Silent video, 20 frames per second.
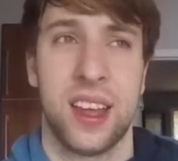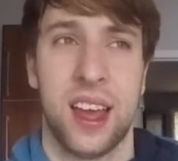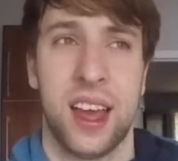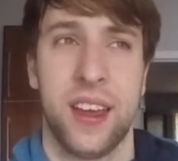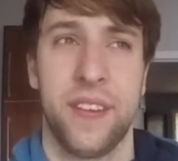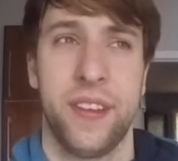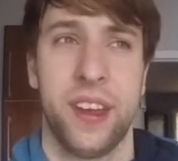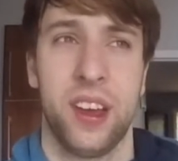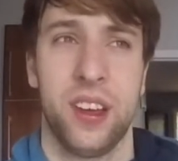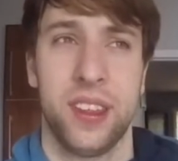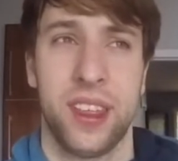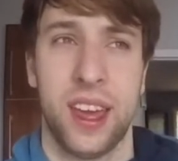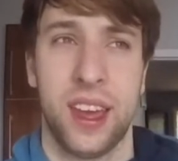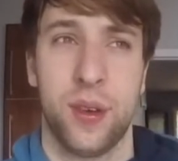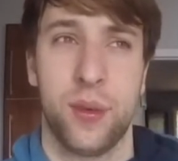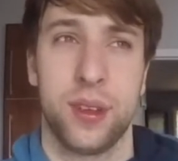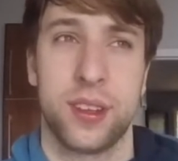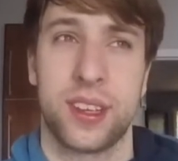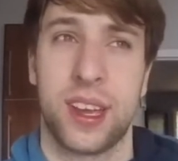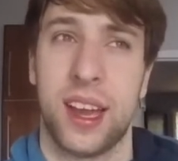I feel that it
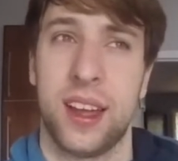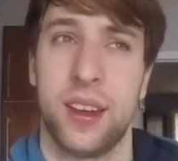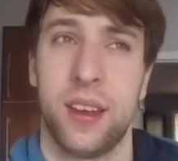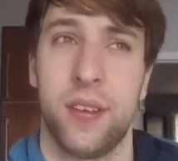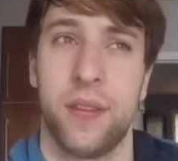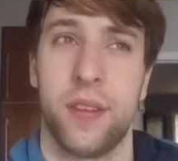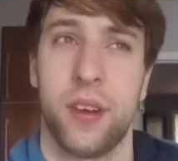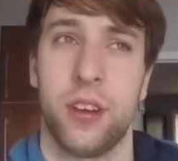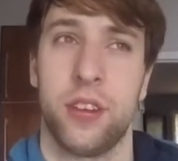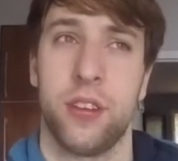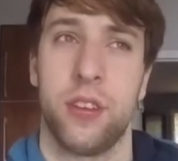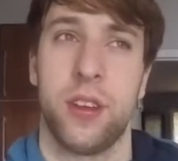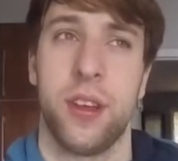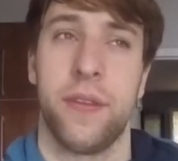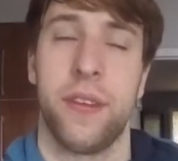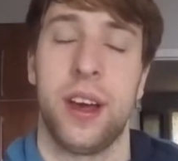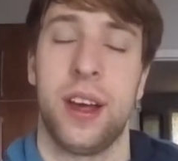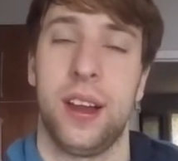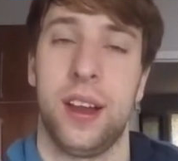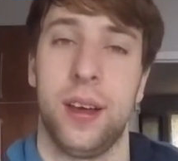was kind of
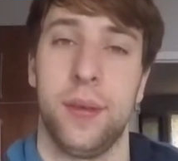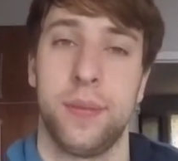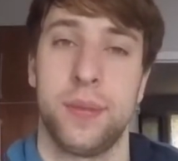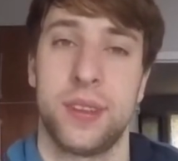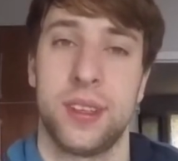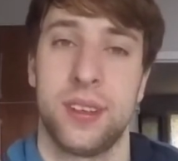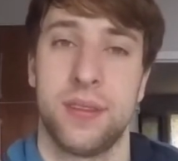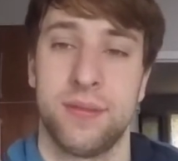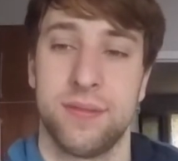underdeveloped